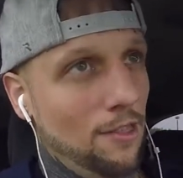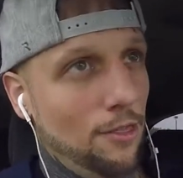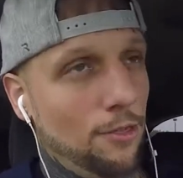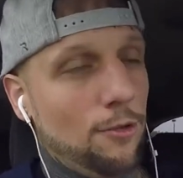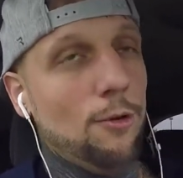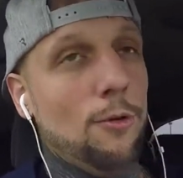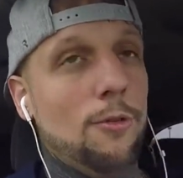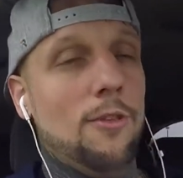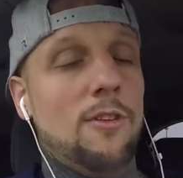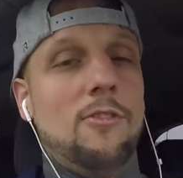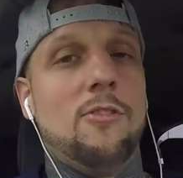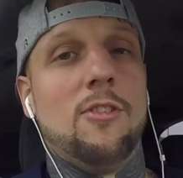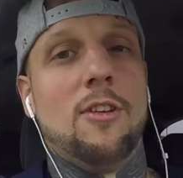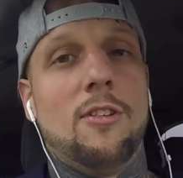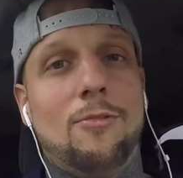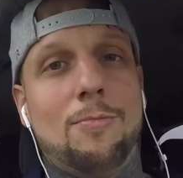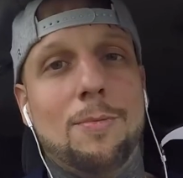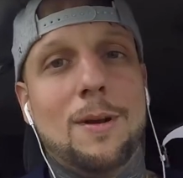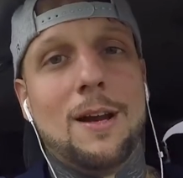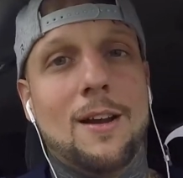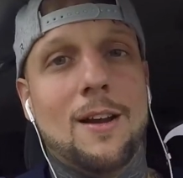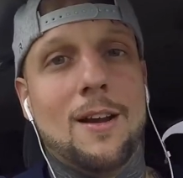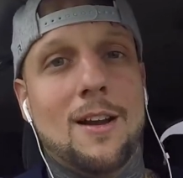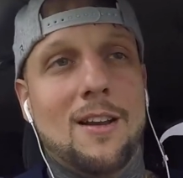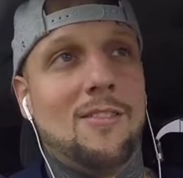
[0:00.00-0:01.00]
through this
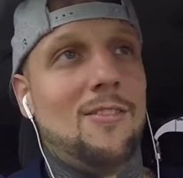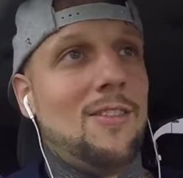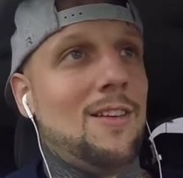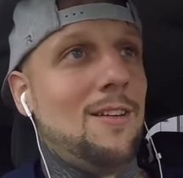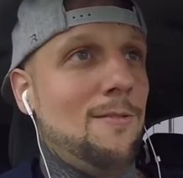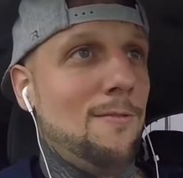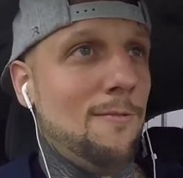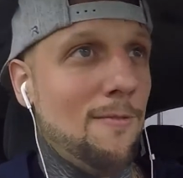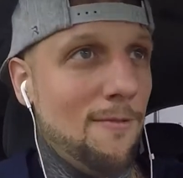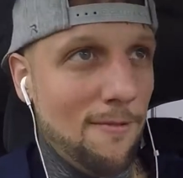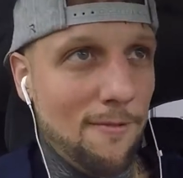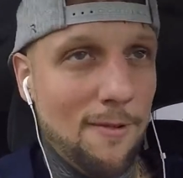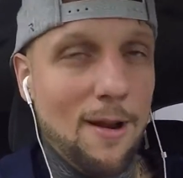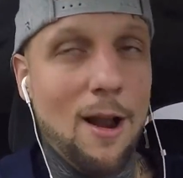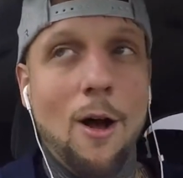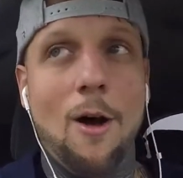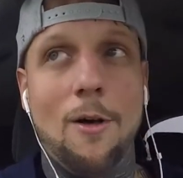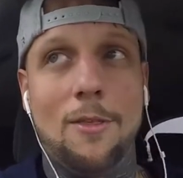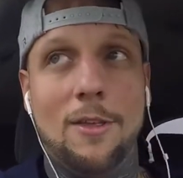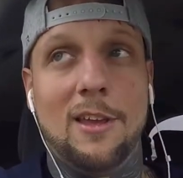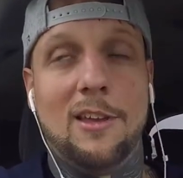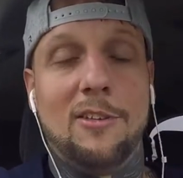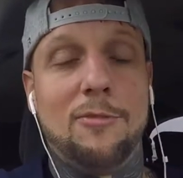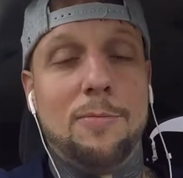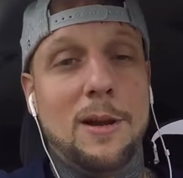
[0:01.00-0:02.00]
experience and
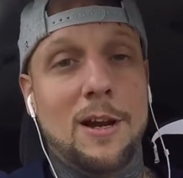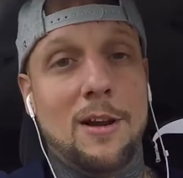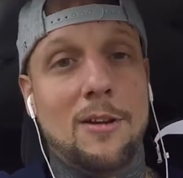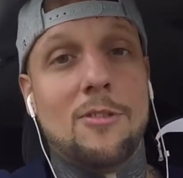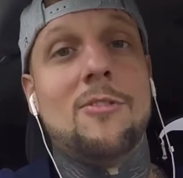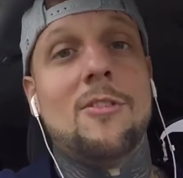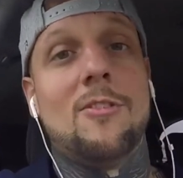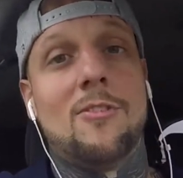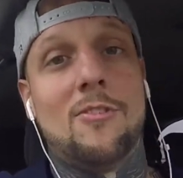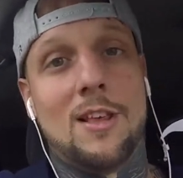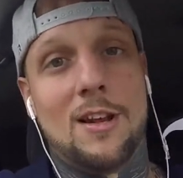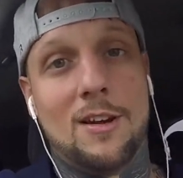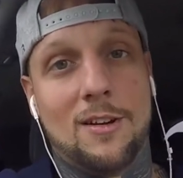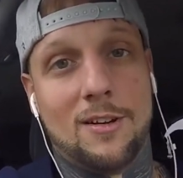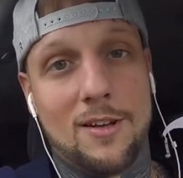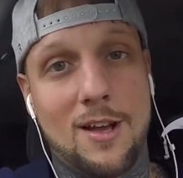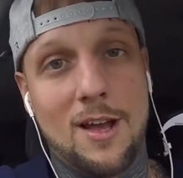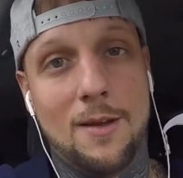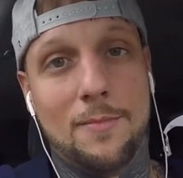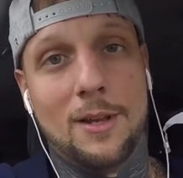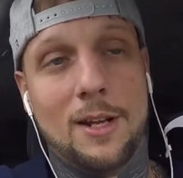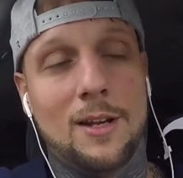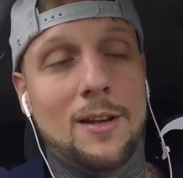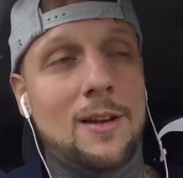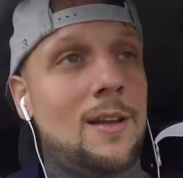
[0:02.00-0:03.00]
all the experiences that are
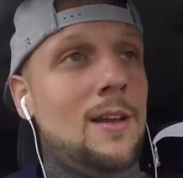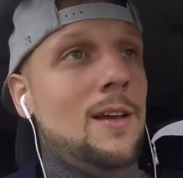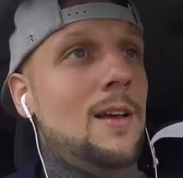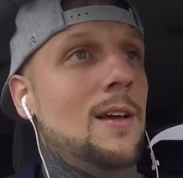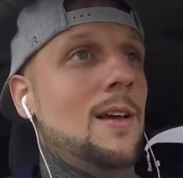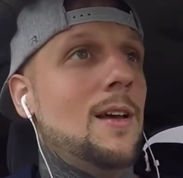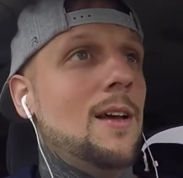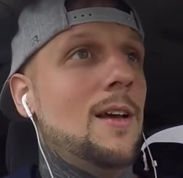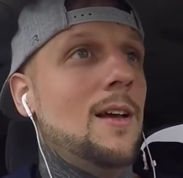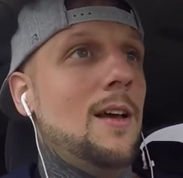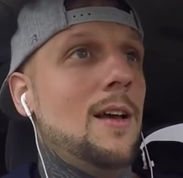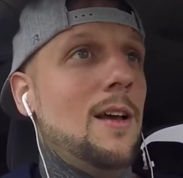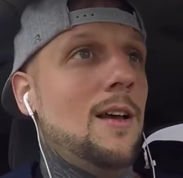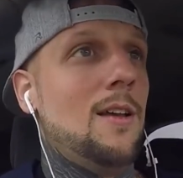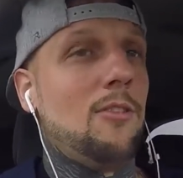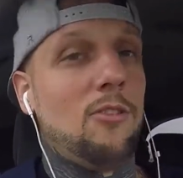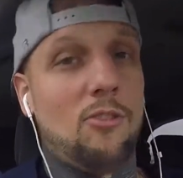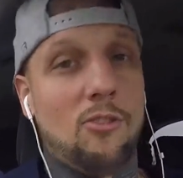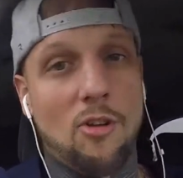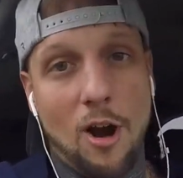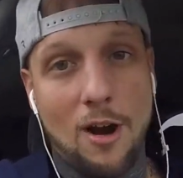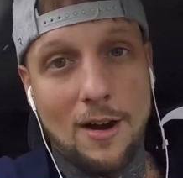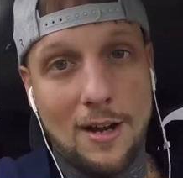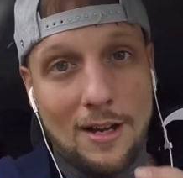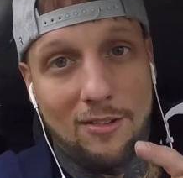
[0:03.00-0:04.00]
coming
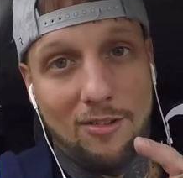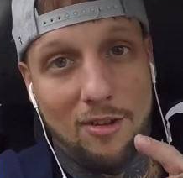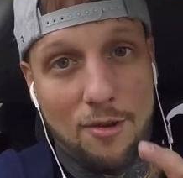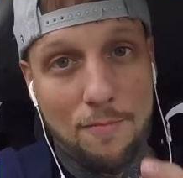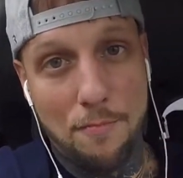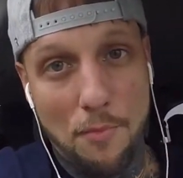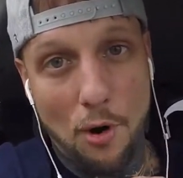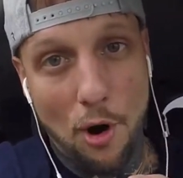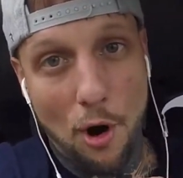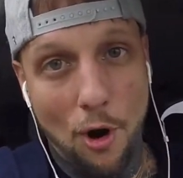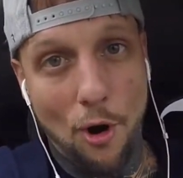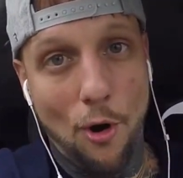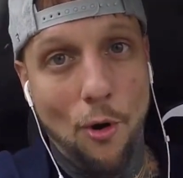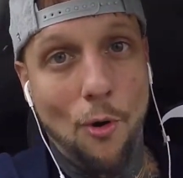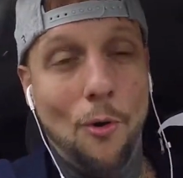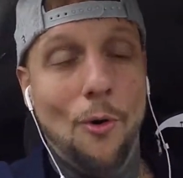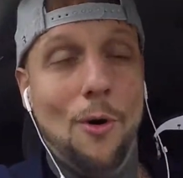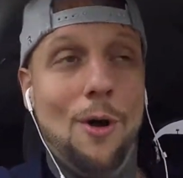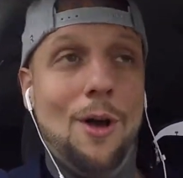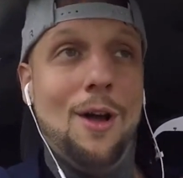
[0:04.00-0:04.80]
starting tomorrow.